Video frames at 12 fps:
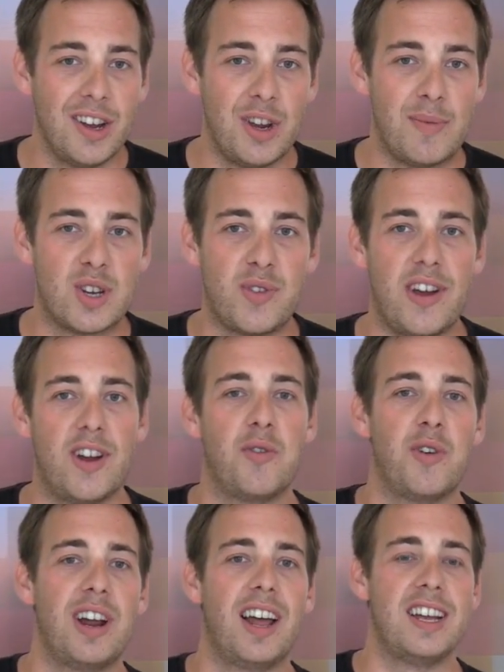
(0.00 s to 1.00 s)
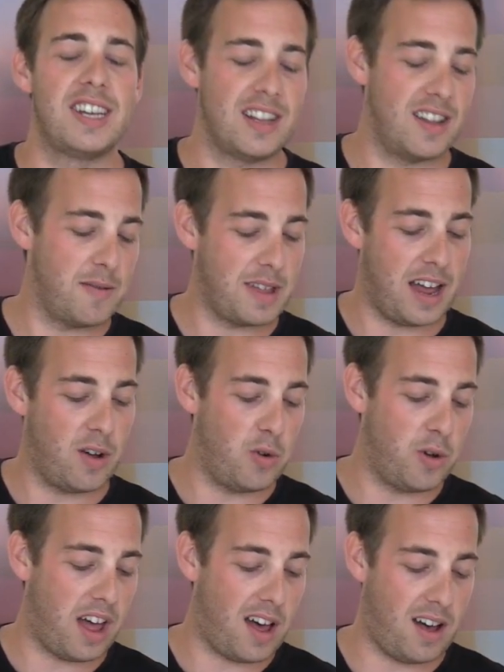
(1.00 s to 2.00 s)
you must feel at realising that
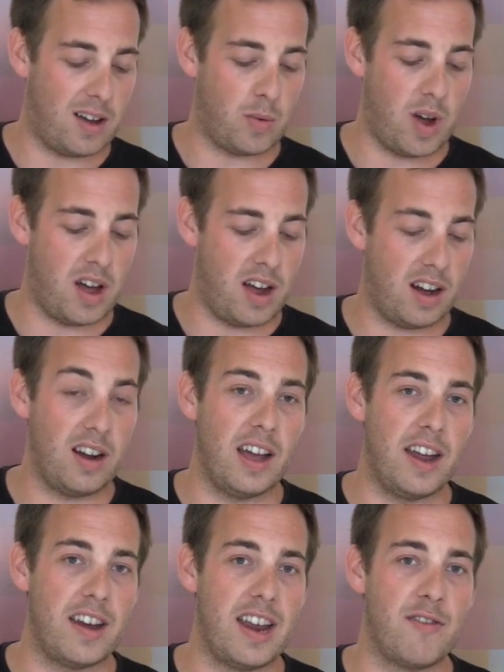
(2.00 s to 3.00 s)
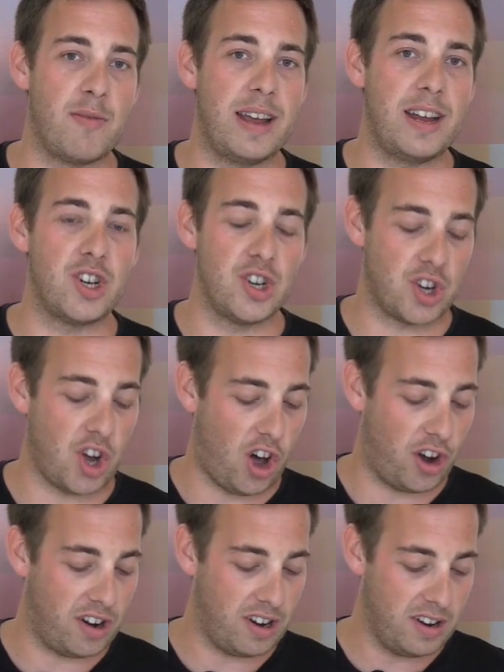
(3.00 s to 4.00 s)
all that hard work and information is
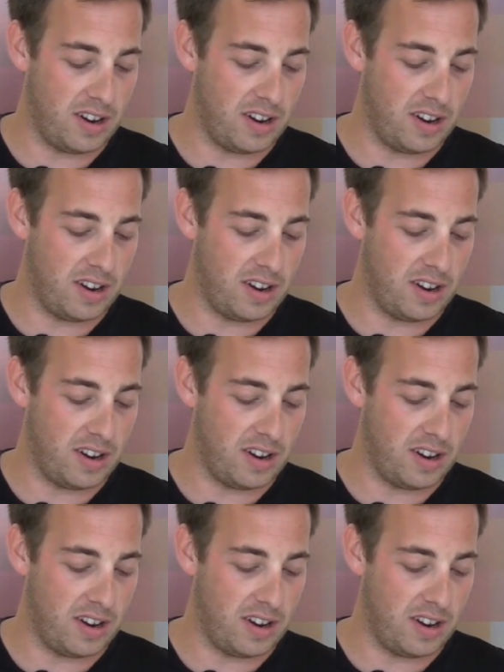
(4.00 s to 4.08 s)
gone.